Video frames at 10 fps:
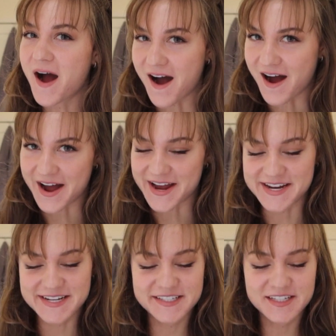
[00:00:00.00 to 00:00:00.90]

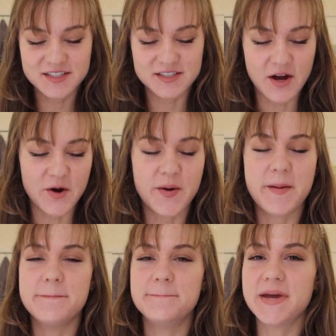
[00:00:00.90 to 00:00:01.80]
eyes. So
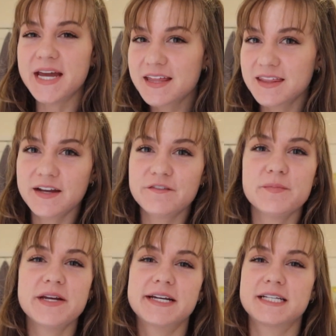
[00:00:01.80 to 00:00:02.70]
a big thing for
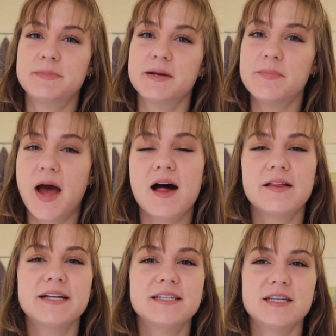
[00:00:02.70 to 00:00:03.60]
me has been
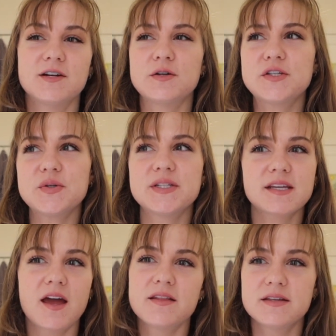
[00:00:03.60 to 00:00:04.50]
palettes, and also it's
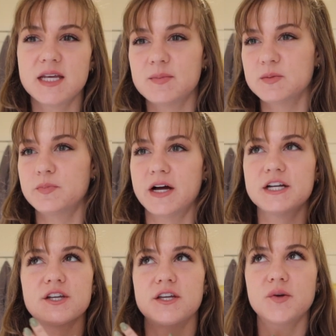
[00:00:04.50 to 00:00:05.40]
kind of the same as
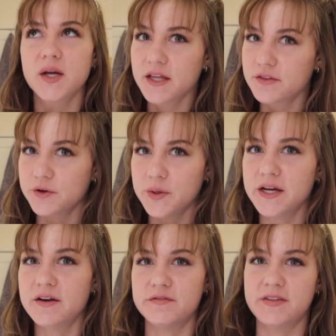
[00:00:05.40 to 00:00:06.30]
blush. Like, you can get through
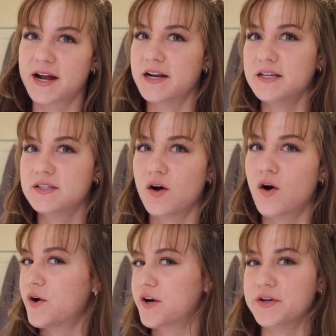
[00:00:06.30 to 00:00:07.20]
it if that is
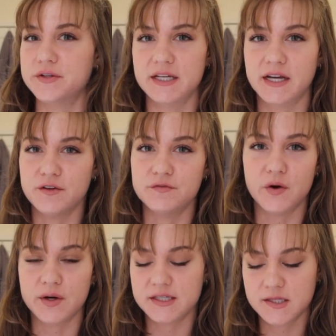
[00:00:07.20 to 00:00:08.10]
all you're using and you
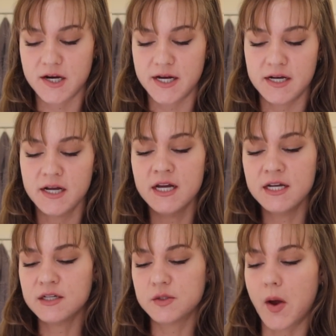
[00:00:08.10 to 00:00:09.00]
focus on it.
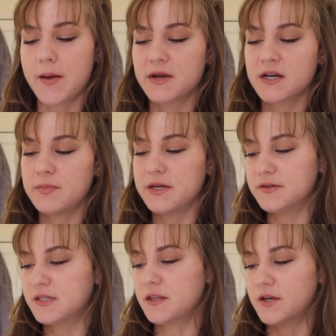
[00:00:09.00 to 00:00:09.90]
So I'm going to be
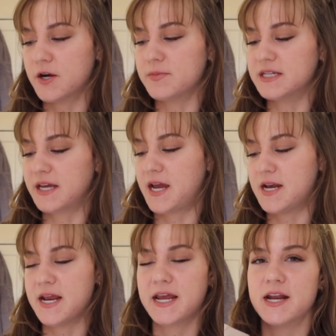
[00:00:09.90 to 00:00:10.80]
using the Urban Decay
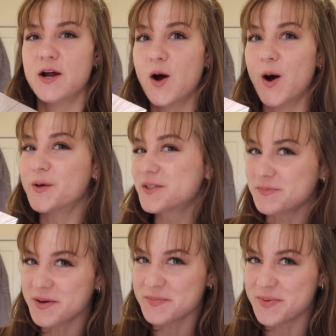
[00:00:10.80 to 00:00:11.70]
Naked
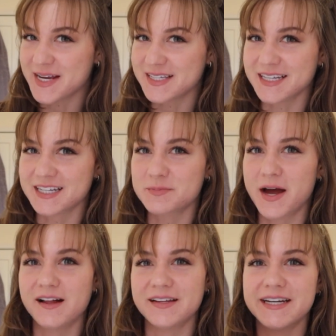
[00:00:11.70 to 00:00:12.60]
Ultimate Basics
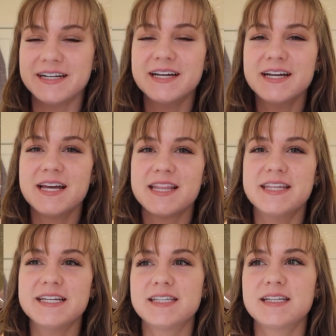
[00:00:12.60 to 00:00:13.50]
palette.
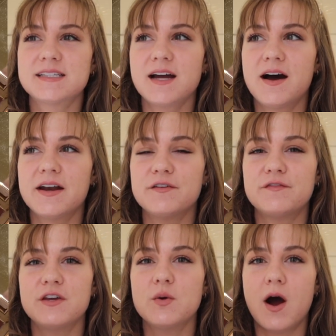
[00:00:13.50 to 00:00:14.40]
This has got a
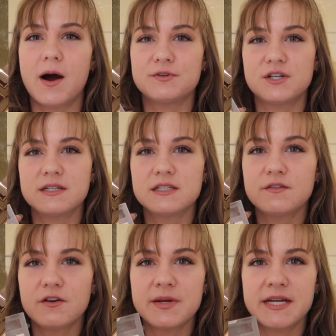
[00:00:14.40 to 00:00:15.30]
few options
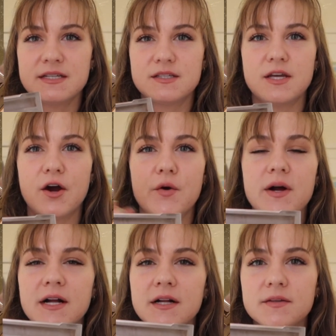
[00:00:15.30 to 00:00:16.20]
for me, so
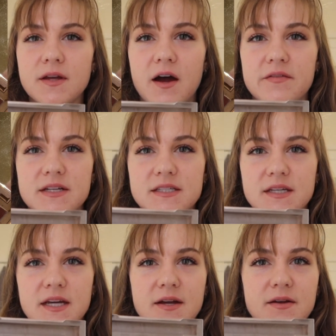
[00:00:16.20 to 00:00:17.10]

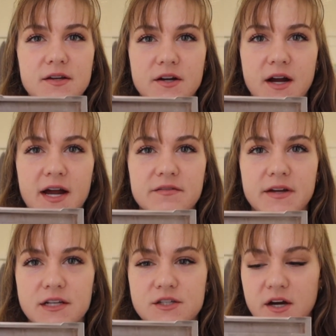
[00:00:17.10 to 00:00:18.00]
obviously you're kind of
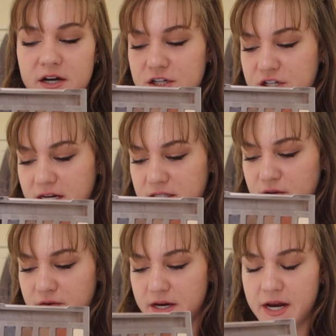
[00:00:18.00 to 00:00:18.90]
like darker shades
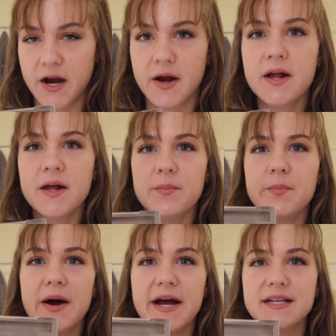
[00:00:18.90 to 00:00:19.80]
over here,
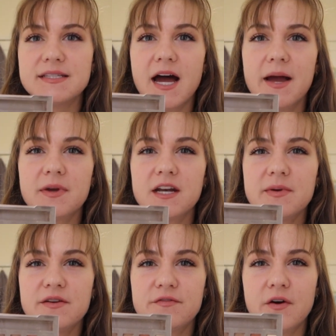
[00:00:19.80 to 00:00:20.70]
but I'm going to
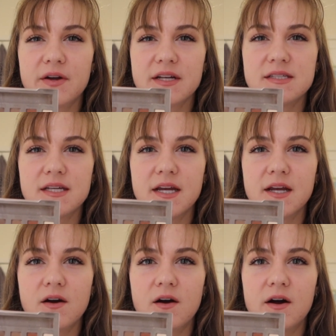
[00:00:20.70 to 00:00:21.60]
be
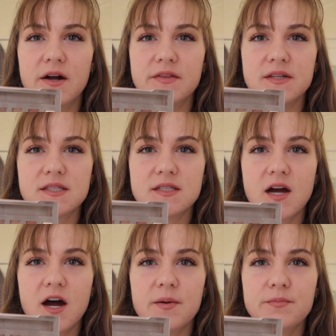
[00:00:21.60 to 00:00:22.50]
focusing on this
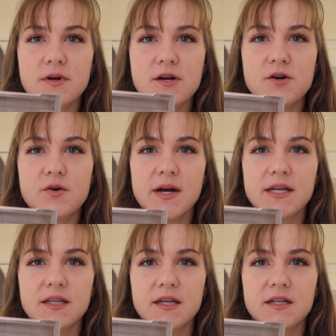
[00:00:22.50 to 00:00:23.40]
top row
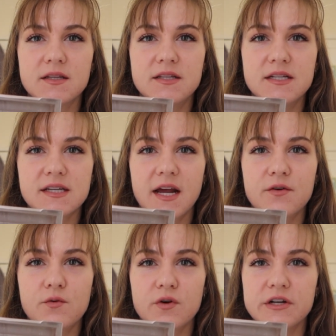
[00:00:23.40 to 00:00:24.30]
and then these kind
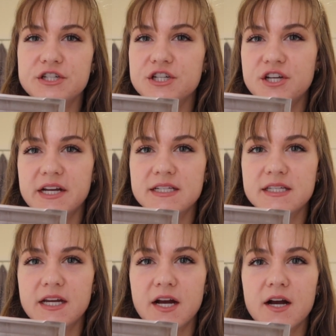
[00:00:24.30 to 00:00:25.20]
of orangey shades
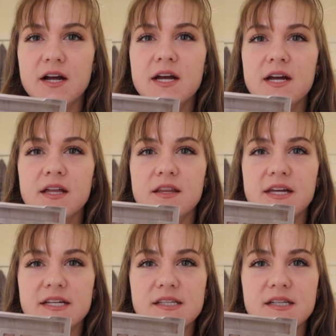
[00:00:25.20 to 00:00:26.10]
here.
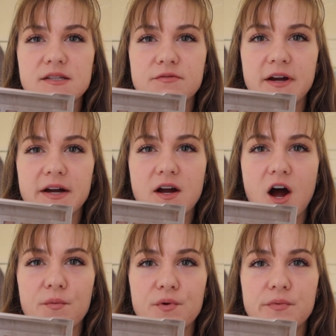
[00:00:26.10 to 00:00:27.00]
This is very
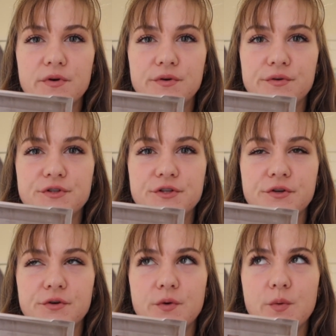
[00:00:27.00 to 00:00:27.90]
comparable
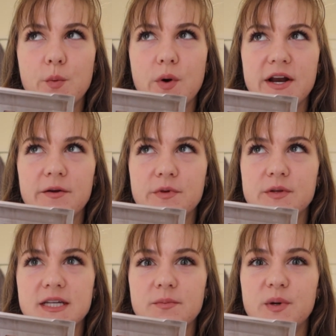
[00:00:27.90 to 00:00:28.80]
to what I'm
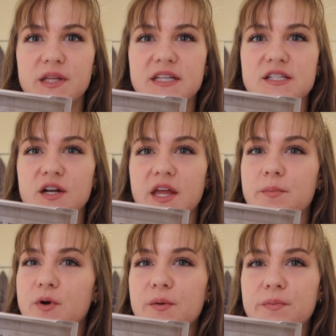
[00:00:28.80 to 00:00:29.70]
using, but these are
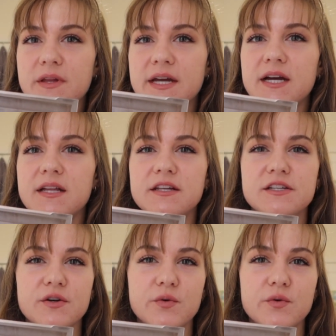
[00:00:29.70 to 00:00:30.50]
like purpley, these are